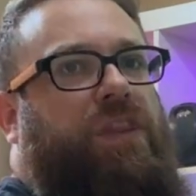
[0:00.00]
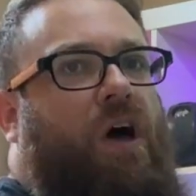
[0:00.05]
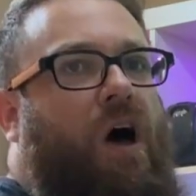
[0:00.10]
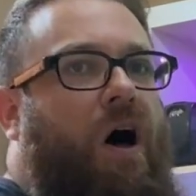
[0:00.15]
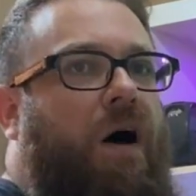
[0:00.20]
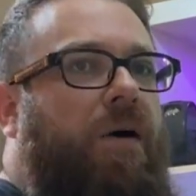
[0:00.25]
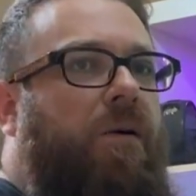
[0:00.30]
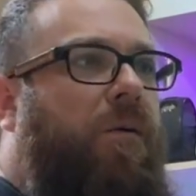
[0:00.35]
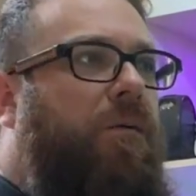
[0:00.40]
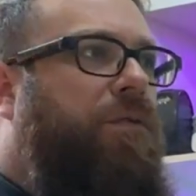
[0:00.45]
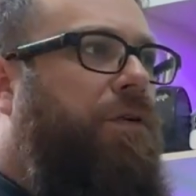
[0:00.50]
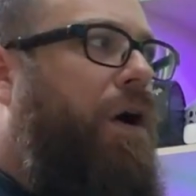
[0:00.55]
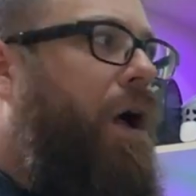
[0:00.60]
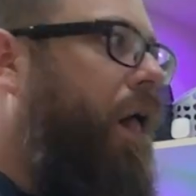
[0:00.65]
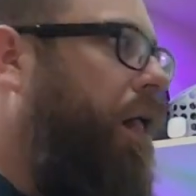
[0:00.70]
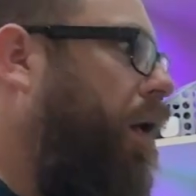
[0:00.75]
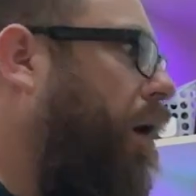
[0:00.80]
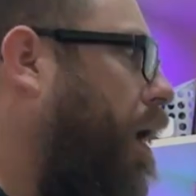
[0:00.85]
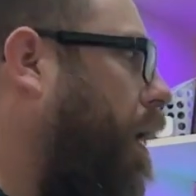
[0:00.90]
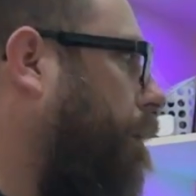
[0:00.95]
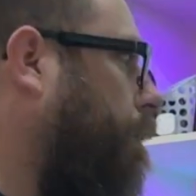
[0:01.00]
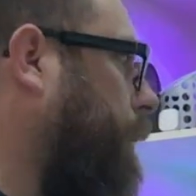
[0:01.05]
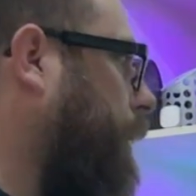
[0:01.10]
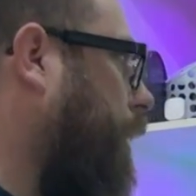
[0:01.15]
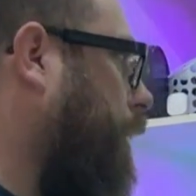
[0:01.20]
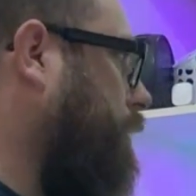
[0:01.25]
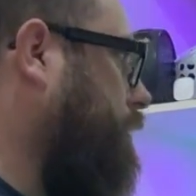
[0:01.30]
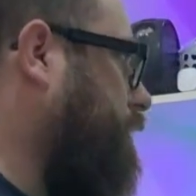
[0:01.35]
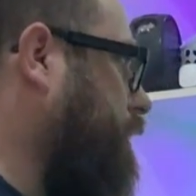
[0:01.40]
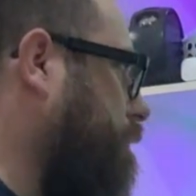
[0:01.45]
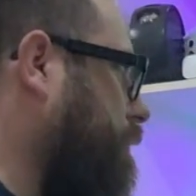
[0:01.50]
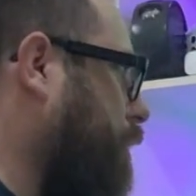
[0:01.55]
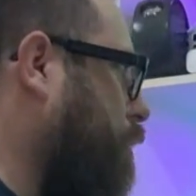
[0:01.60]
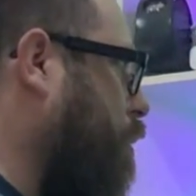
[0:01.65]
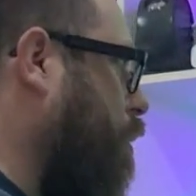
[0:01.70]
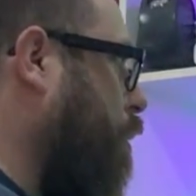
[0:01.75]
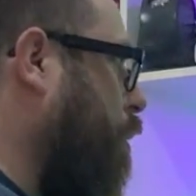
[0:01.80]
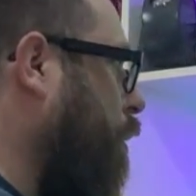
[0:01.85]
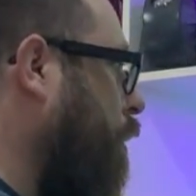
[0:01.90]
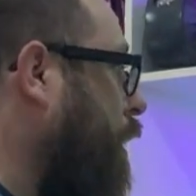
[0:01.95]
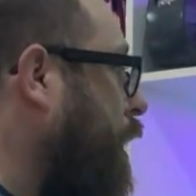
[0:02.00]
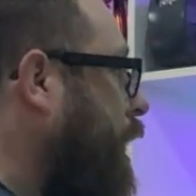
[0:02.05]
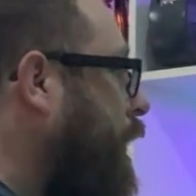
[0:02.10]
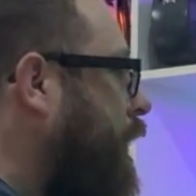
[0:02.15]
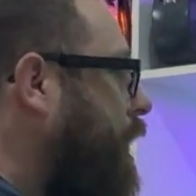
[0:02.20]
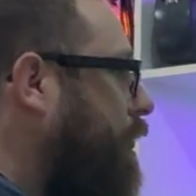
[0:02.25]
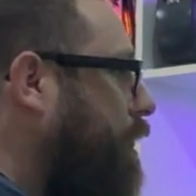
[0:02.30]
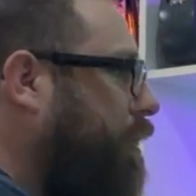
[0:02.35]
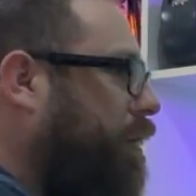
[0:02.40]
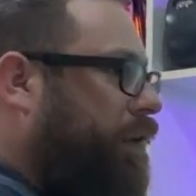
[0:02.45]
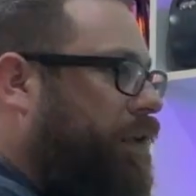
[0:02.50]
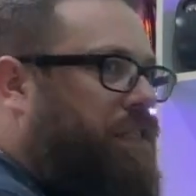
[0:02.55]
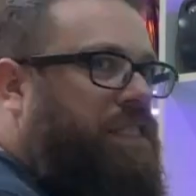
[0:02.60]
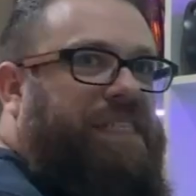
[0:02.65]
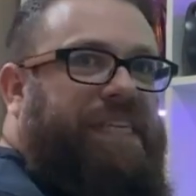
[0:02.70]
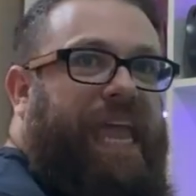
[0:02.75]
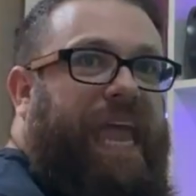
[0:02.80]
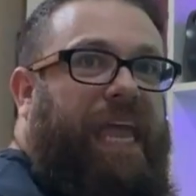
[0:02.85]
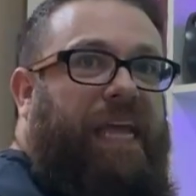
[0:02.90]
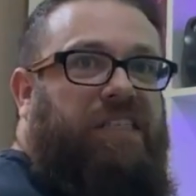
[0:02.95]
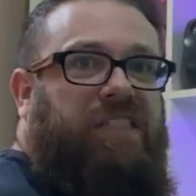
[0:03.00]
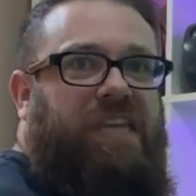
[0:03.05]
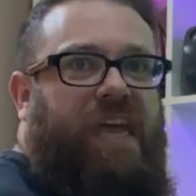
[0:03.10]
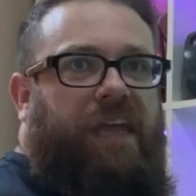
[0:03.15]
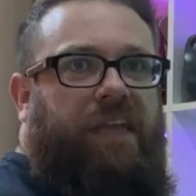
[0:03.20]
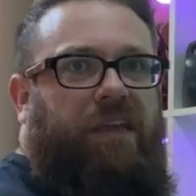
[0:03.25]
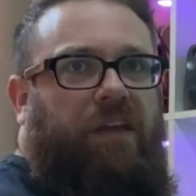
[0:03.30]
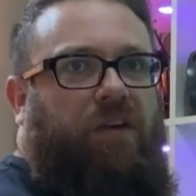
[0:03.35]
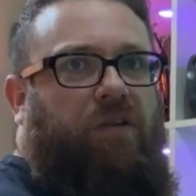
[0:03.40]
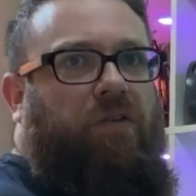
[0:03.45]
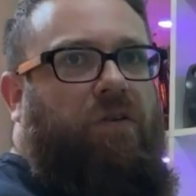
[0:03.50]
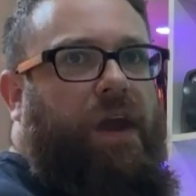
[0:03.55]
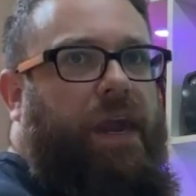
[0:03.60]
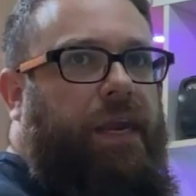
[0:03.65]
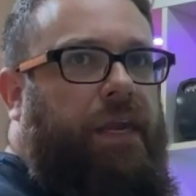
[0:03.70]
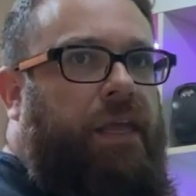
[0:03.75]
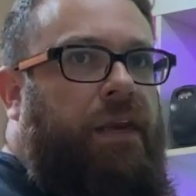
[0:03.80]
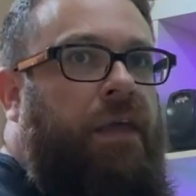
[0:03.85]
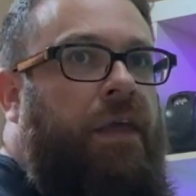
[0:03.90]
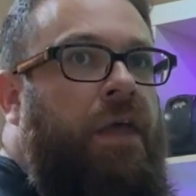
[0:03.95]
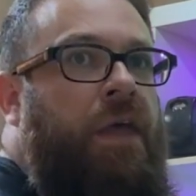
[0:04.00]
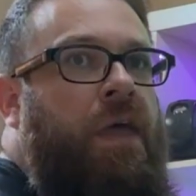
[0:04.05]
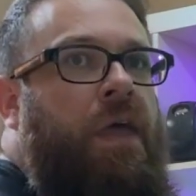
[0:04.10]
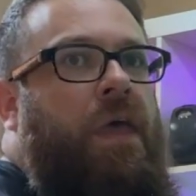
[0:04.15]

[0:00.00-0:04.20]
with the overall ambiance of the whole little stage that you created.